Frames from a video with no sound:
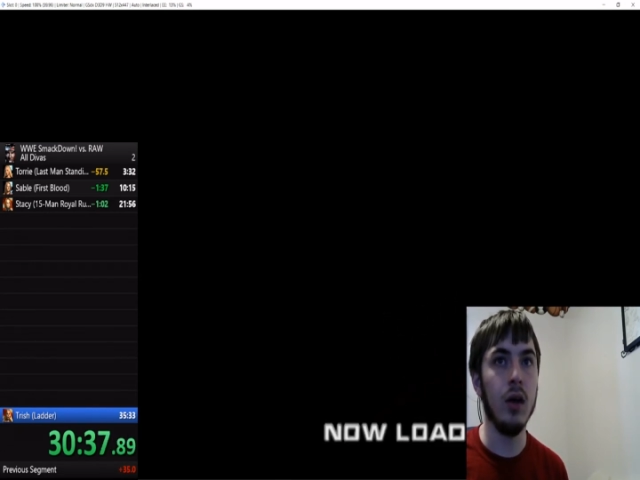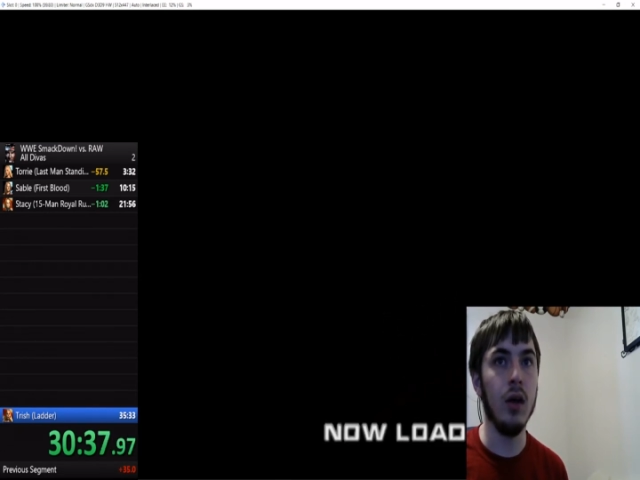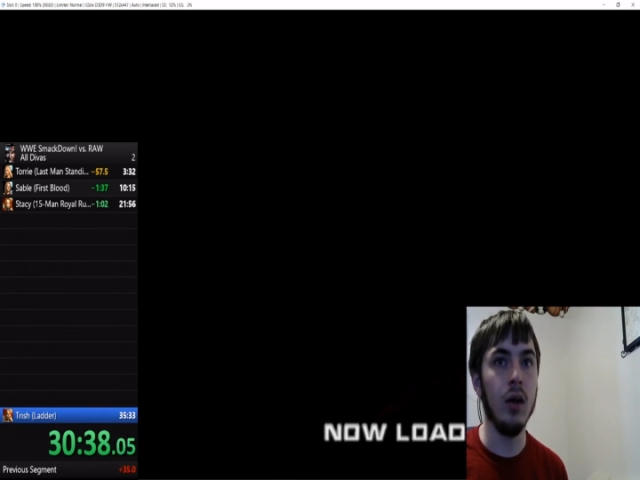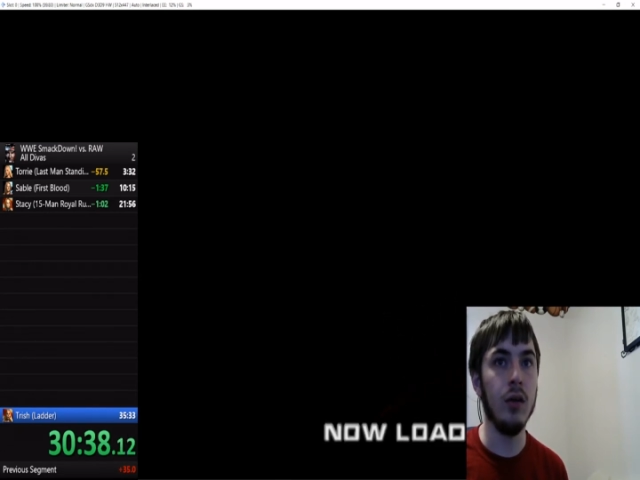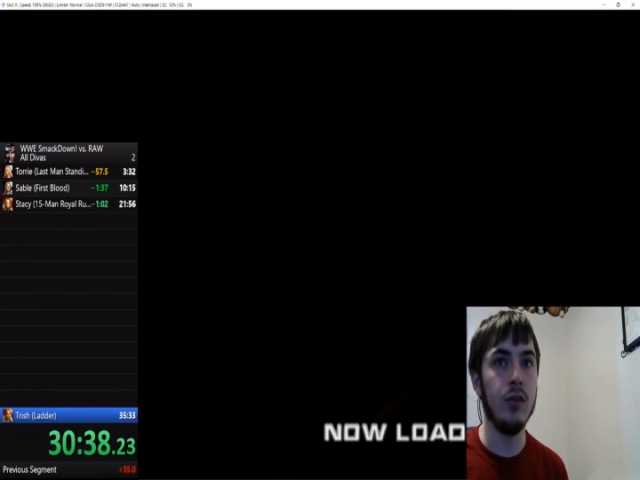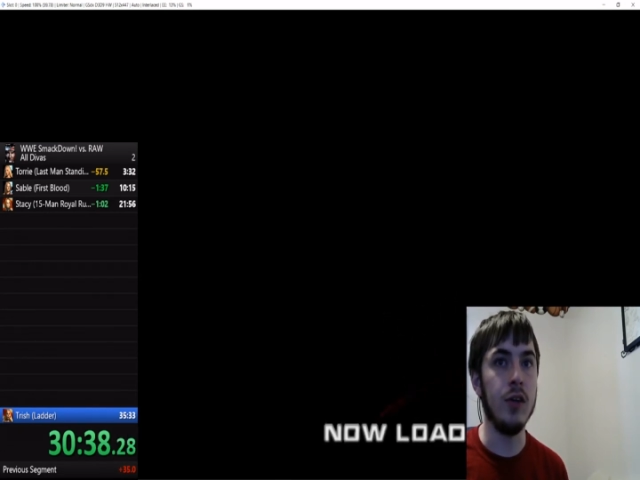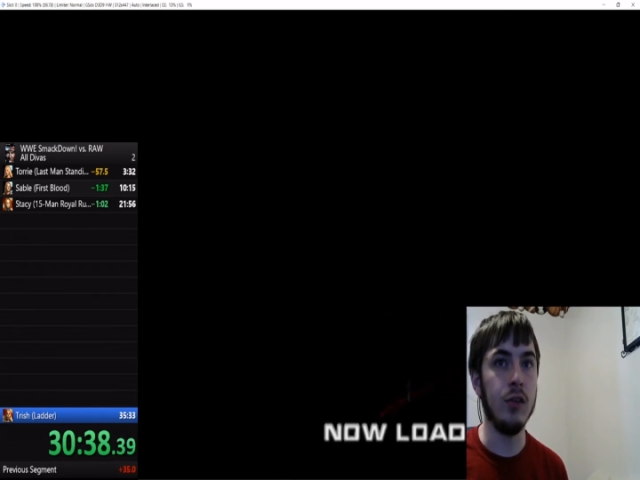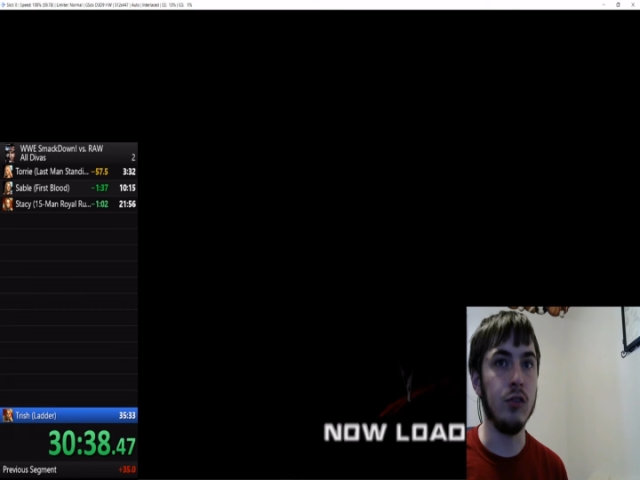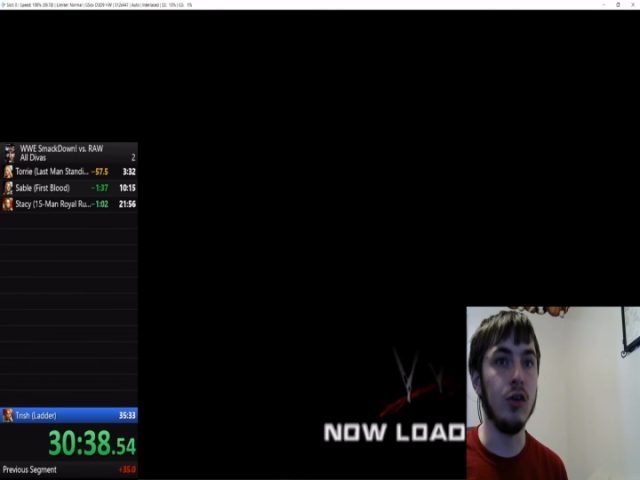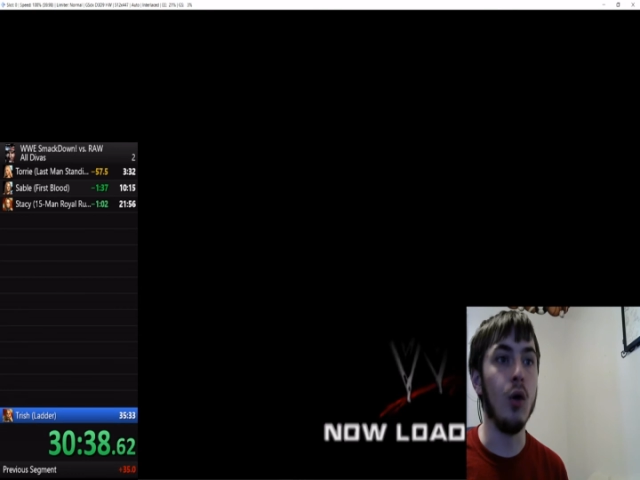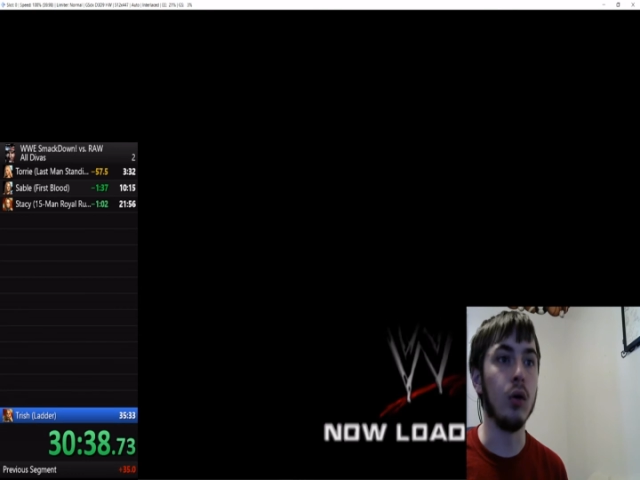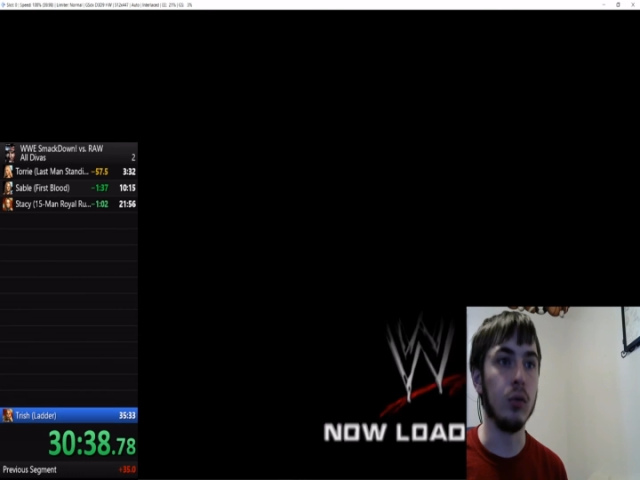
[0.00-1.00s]
things
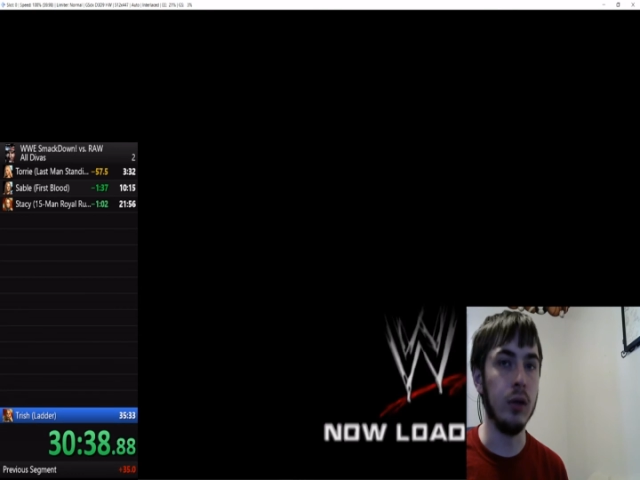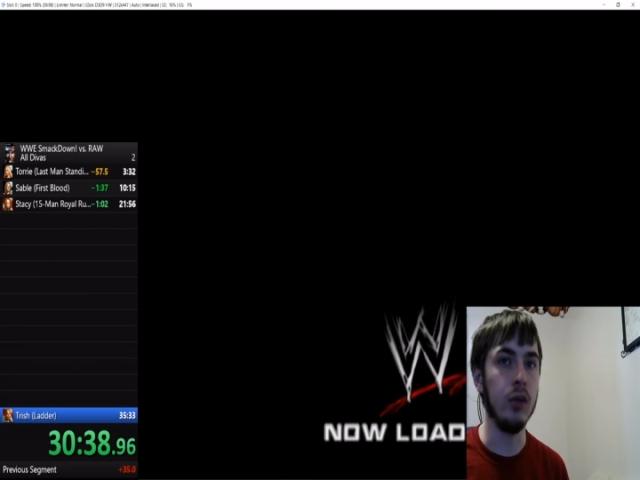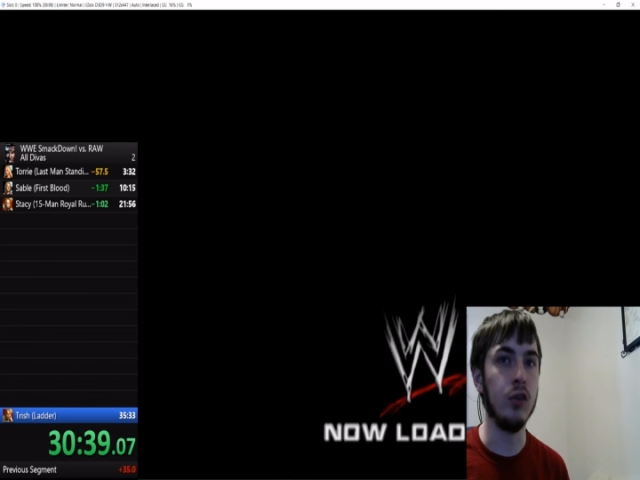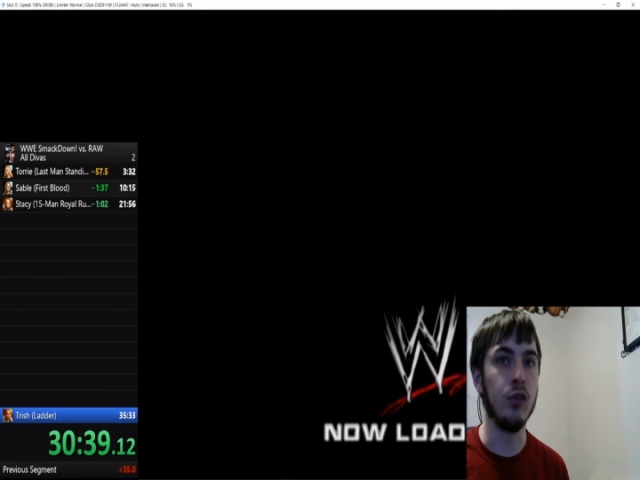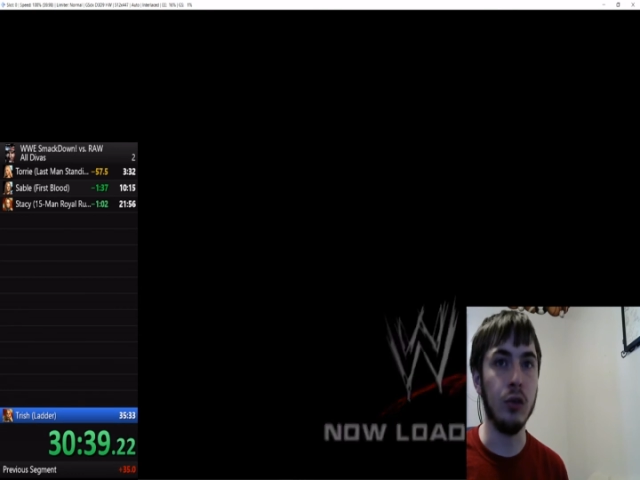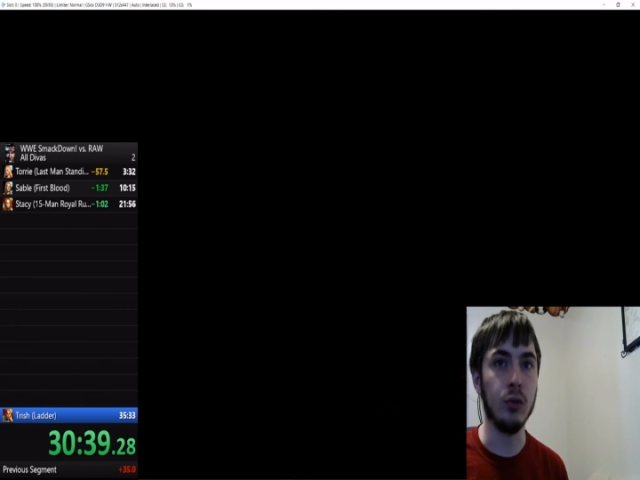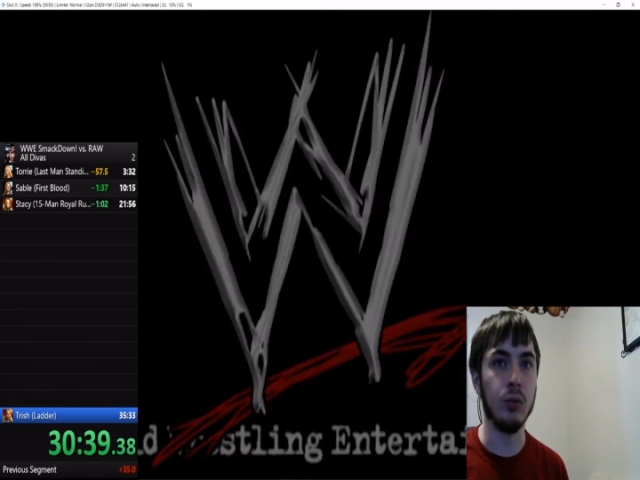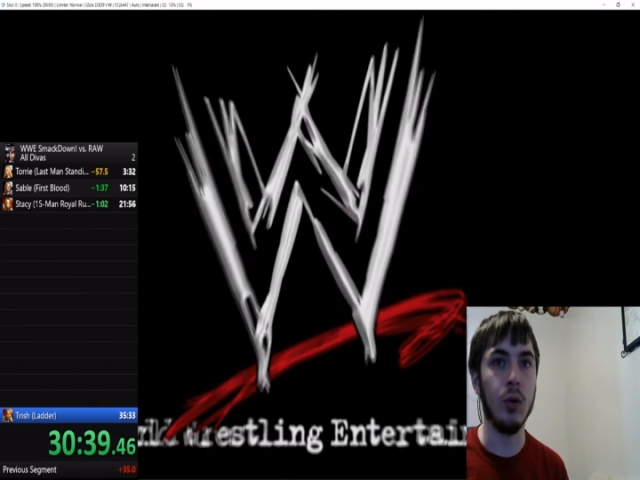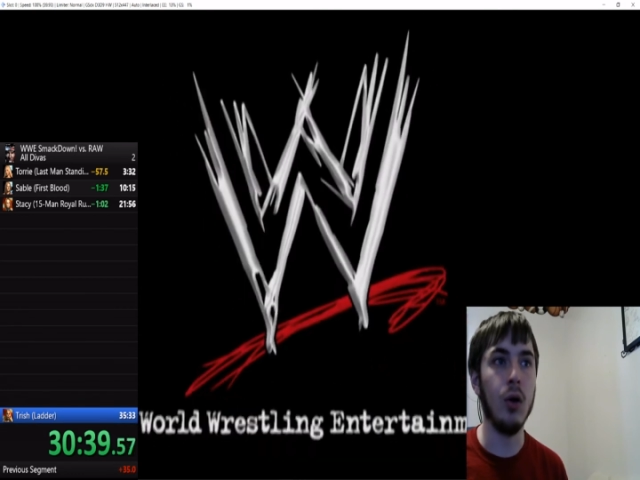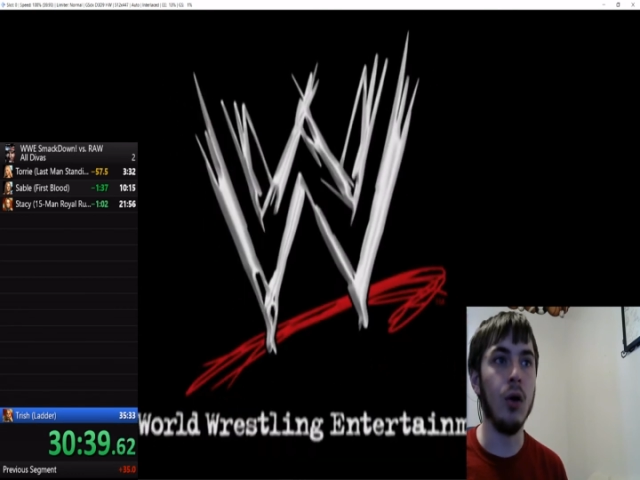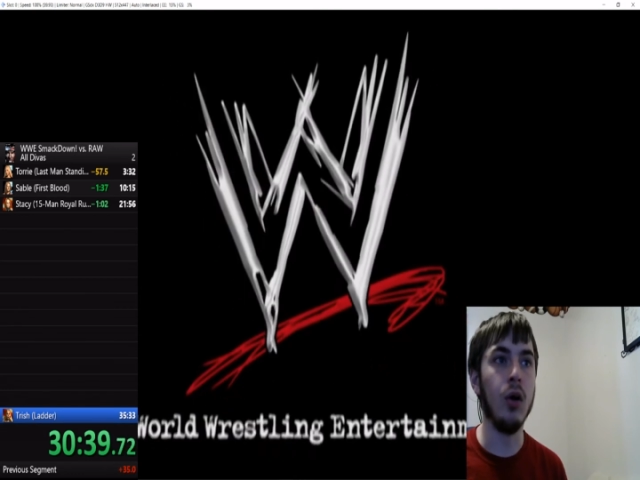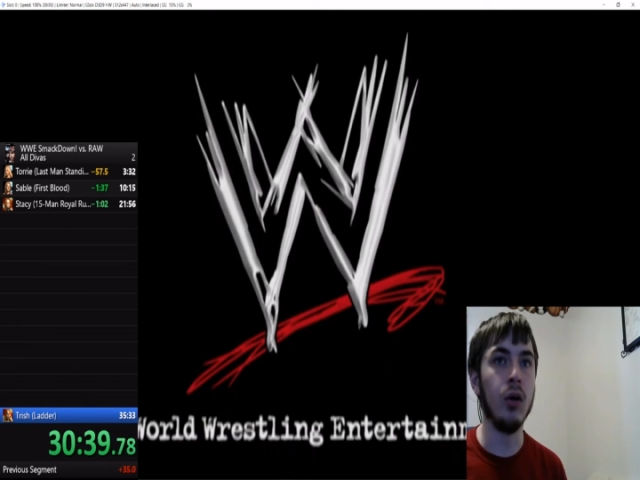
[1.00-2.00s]
go horrendously
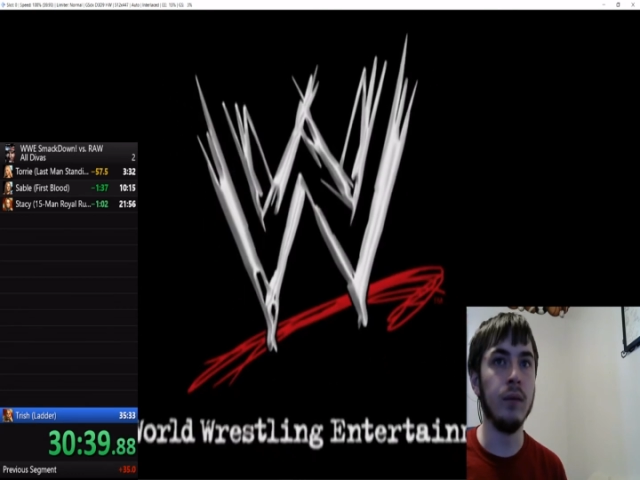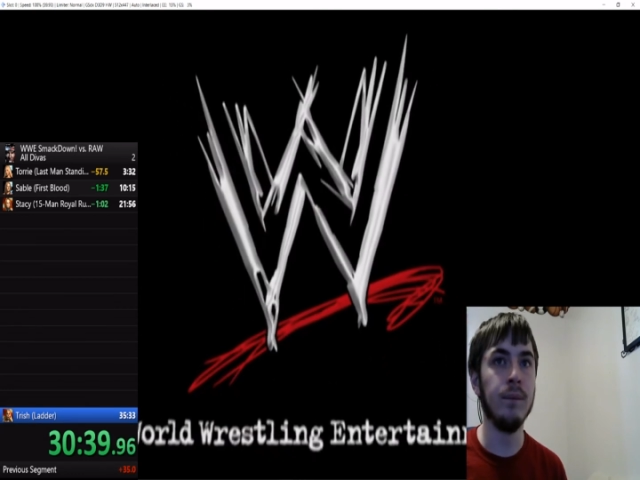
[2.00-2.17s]
wrong